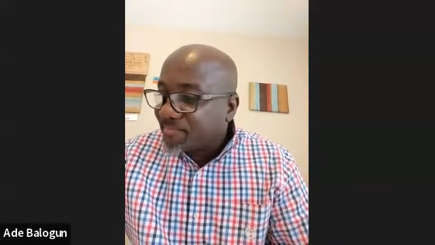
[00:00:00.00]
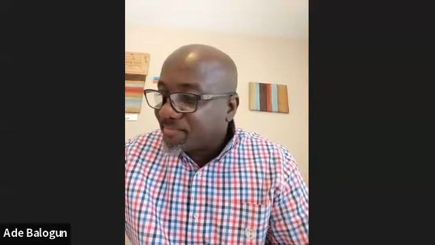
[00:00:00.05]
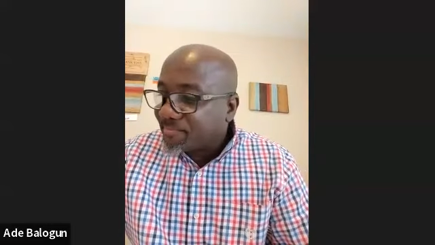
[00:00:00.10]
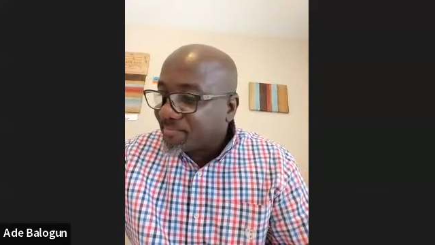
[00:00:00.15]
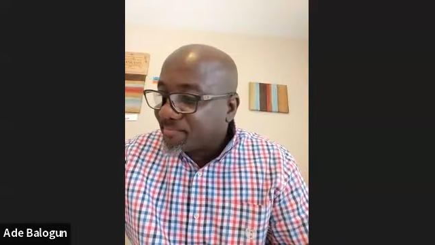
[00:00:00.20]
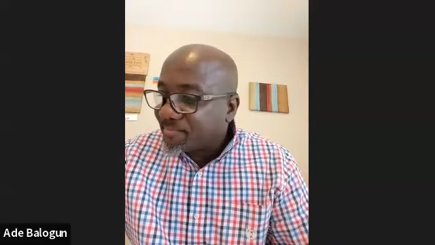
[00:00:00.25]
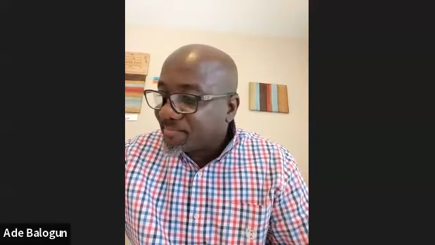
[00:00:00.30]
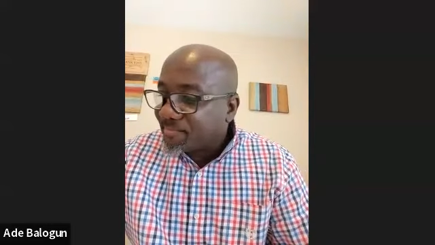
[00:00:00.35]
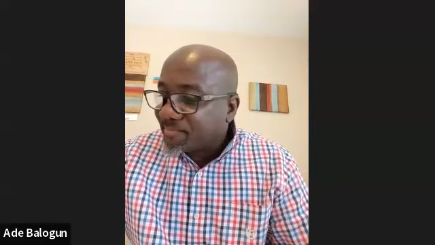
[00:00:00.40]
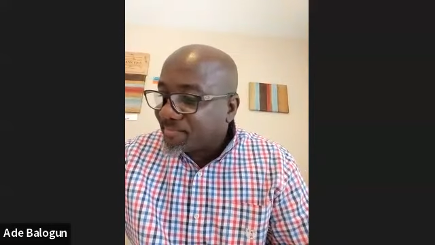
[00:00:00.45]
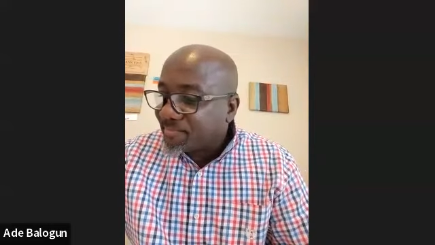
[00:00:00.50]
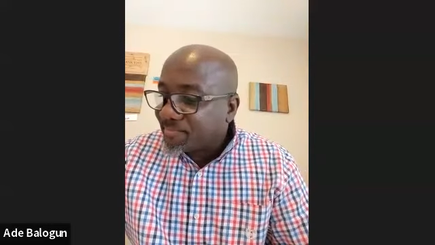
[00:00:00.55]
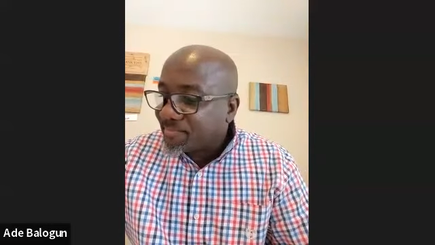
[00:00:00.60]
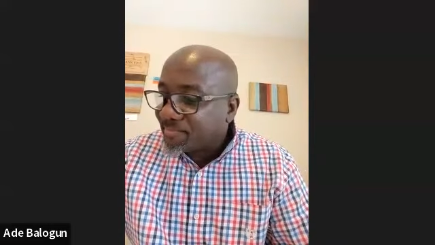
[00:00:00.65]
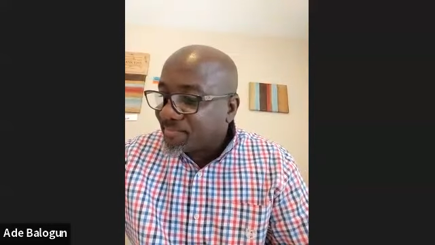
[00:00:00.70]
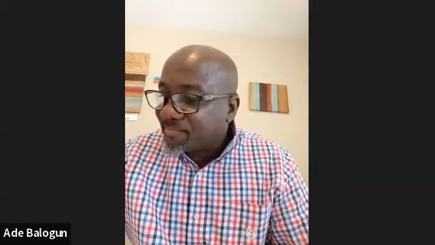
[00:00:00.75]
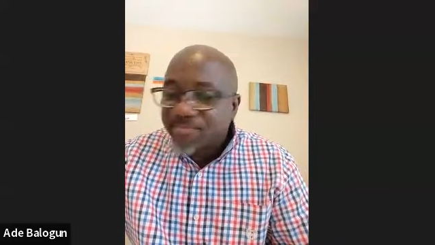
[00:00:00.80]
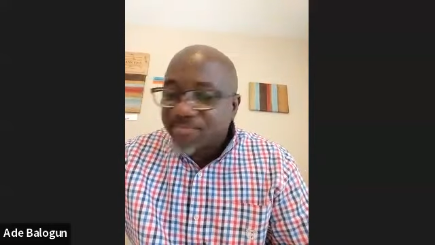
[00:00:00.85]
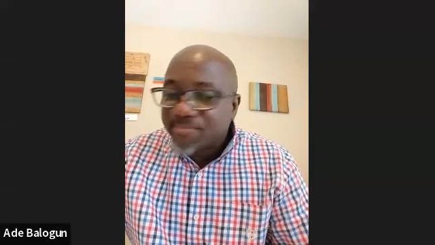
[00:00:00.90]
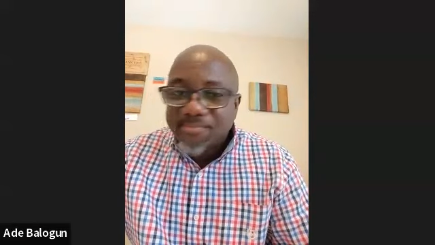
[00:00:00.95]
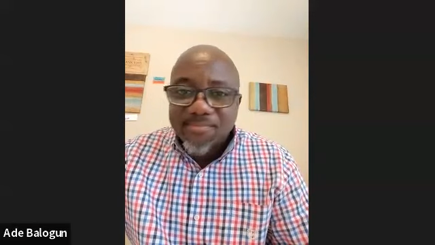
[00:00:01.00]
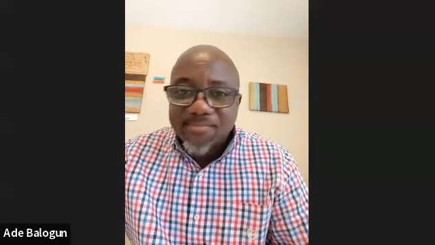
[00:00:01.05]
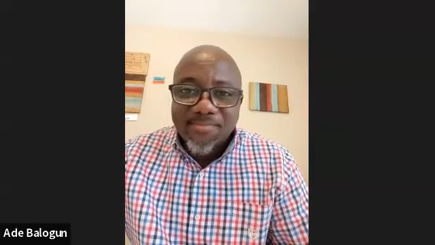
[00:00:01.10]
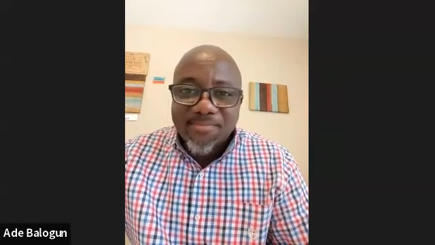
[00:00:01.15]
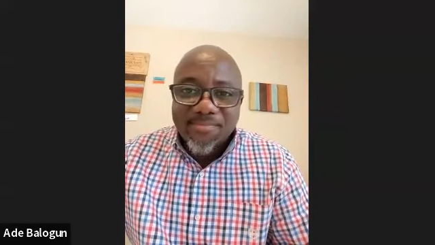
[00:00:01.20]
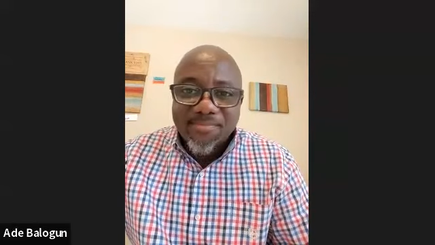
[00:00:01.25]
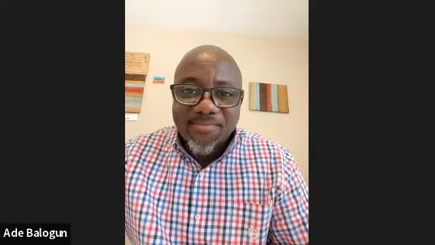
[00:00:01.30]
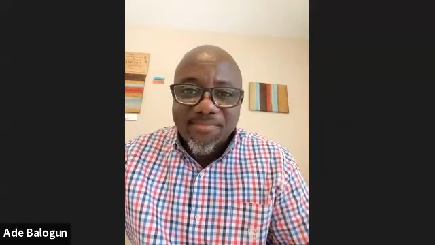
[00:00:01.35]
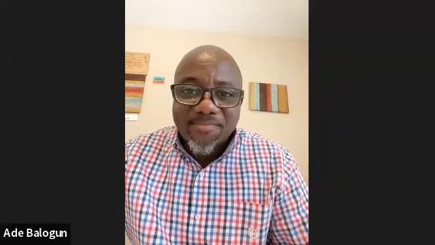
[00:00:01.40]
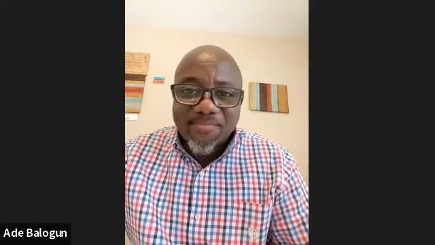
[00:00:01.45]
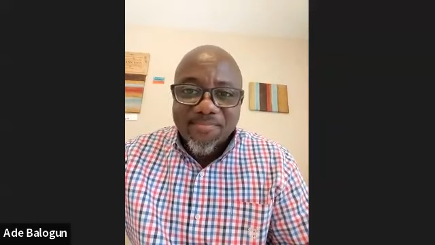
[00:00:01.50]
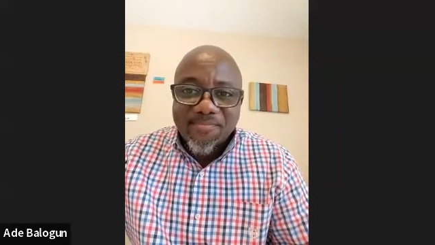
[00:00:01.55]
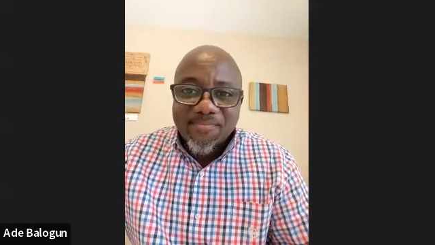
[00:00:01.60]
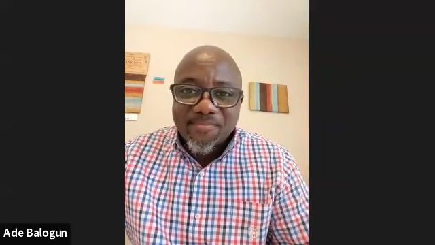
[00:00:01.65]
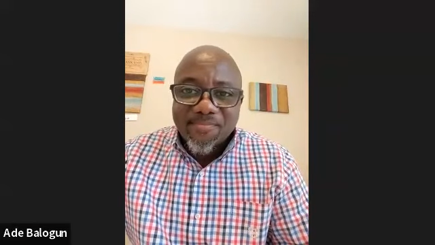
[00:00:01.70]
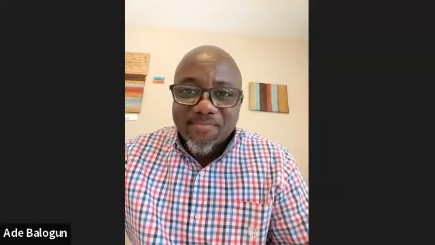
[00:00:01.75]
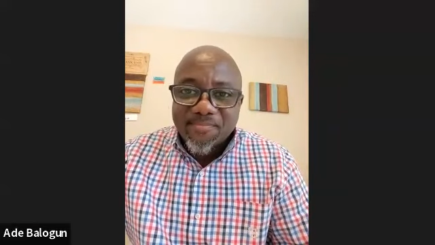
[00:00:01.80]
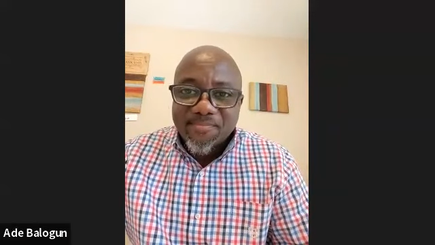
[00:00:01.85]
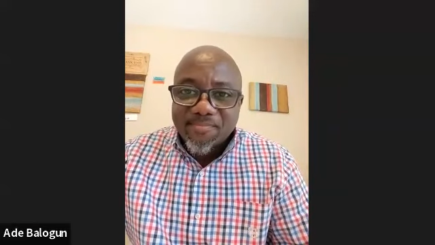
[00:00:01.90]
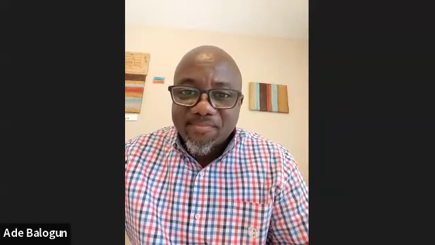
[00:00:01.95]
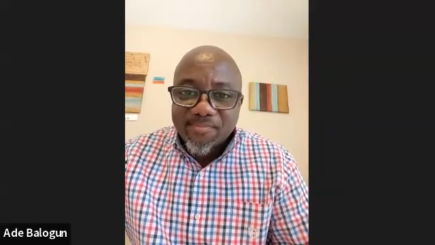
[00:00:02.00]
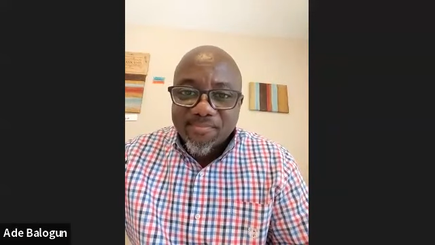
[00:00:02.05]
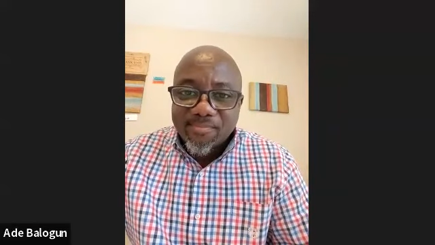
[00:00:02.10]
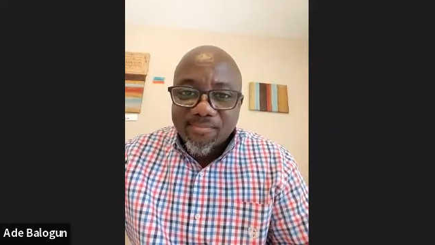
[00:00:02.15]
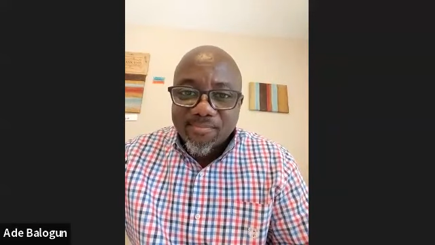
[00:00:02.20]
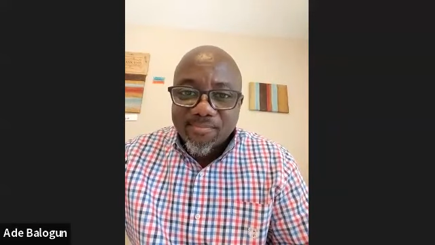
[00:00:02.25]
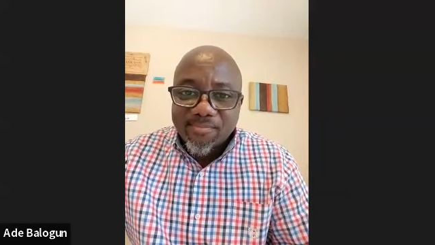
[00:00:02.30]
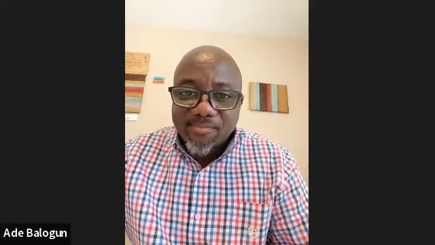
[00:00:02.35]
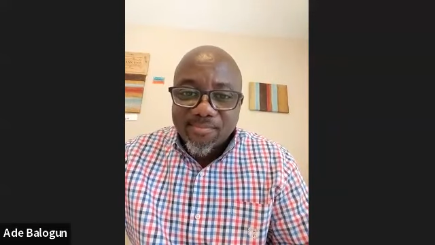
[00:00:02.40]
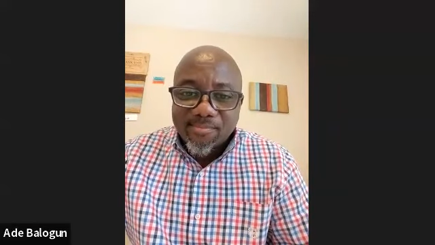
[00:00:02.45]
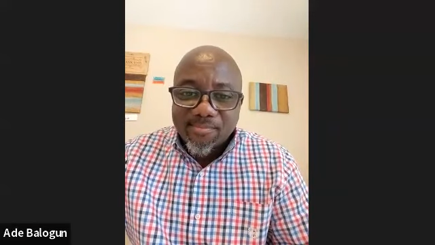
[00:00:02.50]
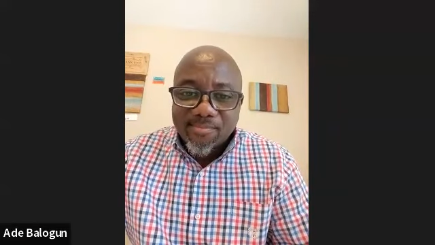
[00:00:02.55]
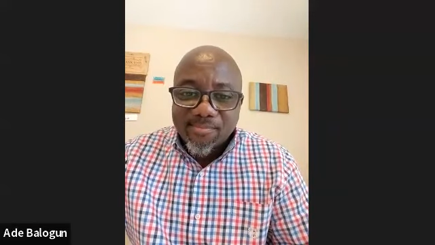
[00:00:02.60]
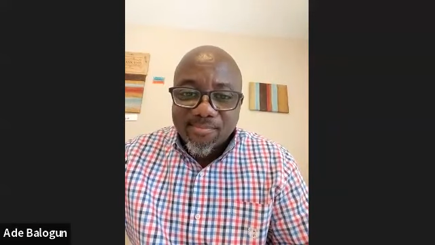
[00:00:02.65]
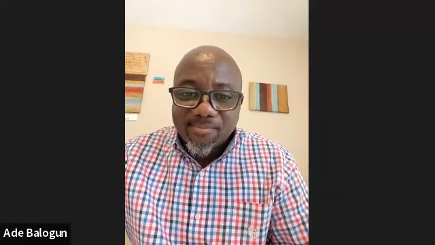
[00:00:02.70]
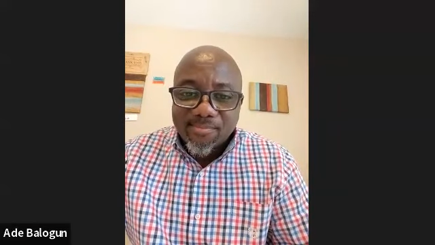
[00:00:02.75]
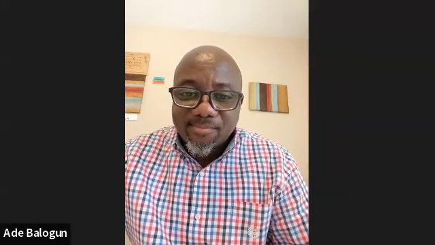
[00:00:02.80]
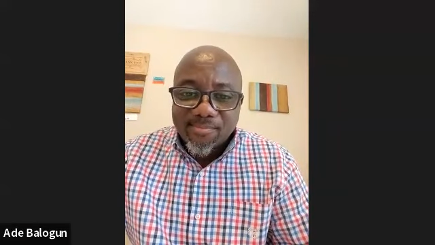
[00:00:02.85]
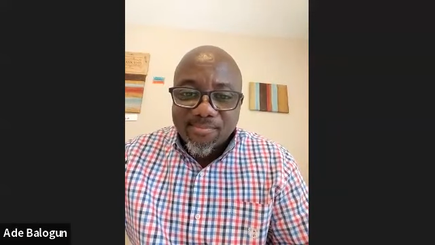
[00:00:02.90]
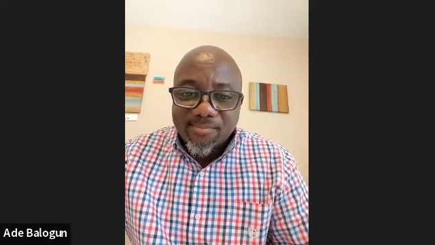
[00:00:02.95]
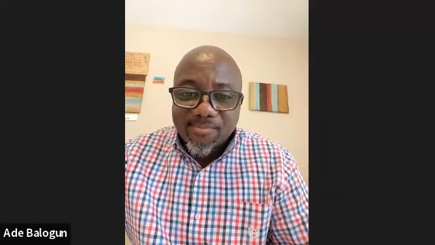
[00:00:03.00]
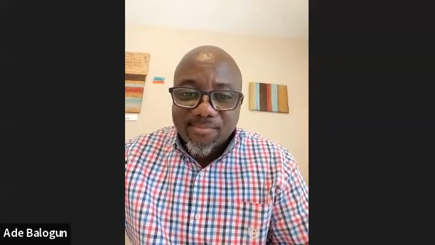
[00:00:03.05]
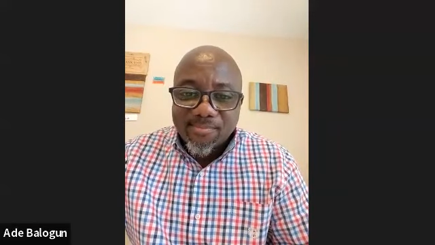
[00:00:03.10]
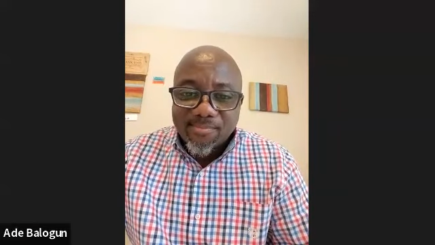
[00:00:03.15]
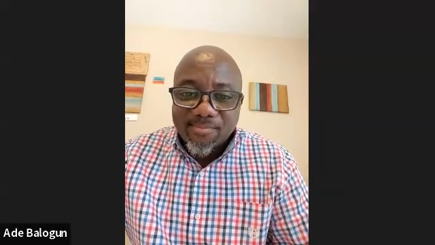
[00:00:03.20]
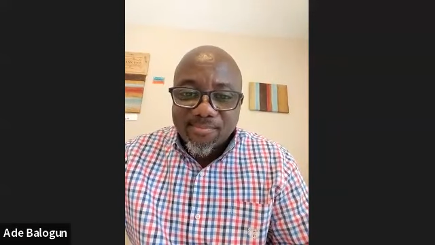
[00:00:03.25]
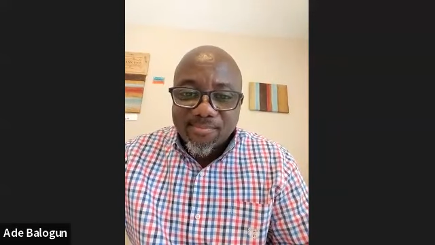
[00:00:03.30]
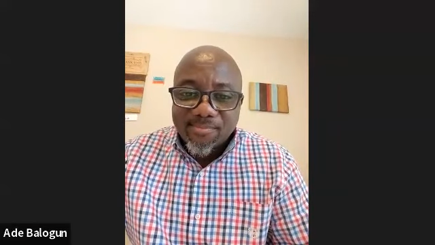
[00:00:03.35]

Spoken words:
[no speech]